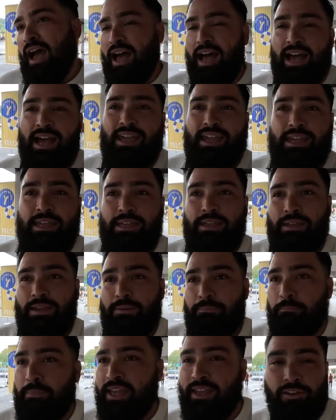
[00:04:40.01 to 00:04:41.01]

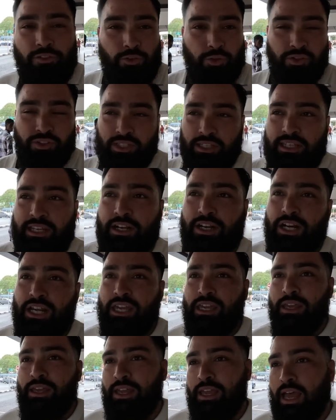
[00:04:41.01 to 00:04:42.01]
I made it through
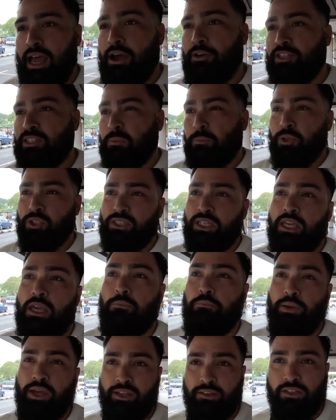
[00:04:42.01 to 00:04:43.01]
security. I was supposed to
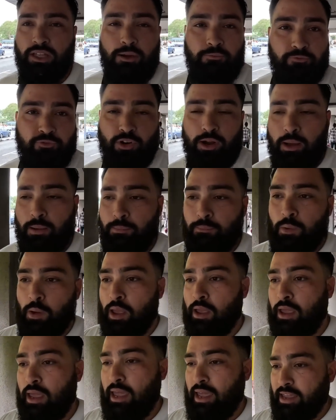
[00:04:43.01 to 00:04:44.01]
get picked up from
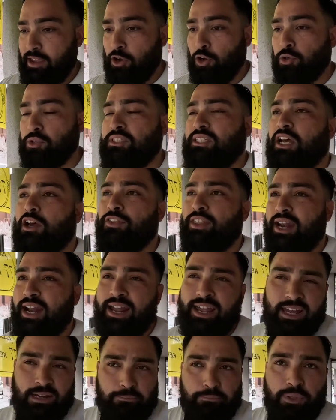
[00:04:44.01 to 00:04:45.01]
a hotel
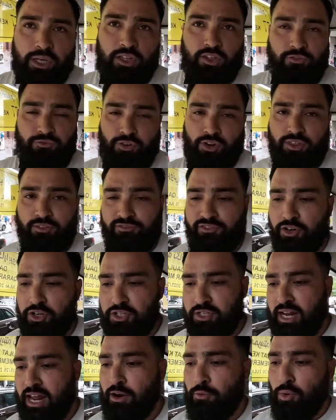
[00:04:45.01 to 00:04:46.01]
that I had booked for the
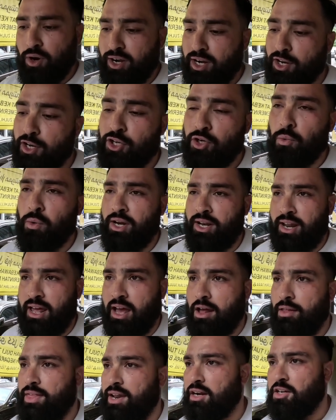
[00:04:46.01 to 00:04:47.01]
first night. We're in a new one
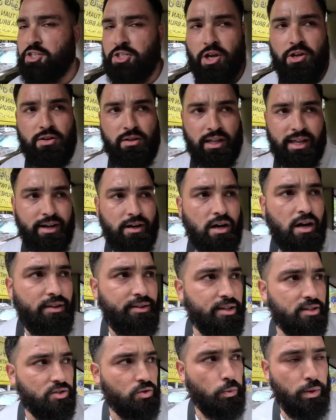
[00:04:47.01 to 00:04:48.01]
now that I'll show you later
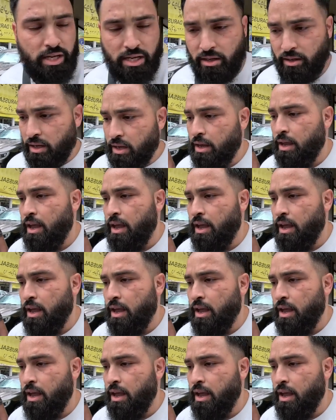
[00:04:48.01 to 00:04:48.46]
on this week.